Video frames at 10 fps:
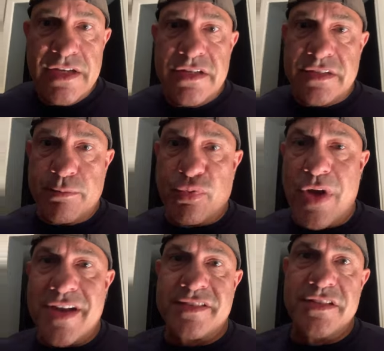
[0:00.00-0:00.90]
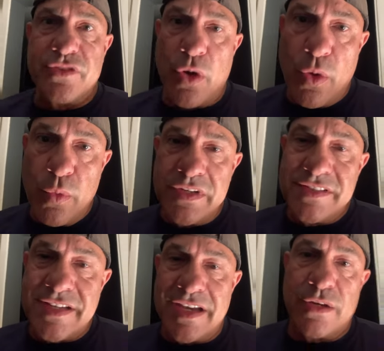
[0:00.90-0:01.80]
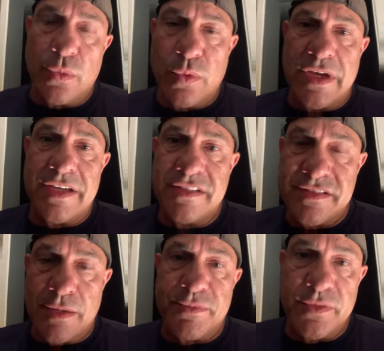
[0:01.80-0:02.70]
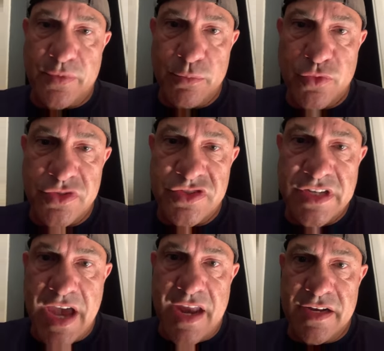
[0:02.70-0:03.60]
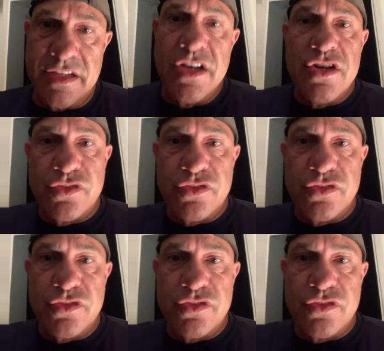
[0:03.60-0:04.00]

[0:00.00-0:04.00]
See, Protestants always take away something from Christianity.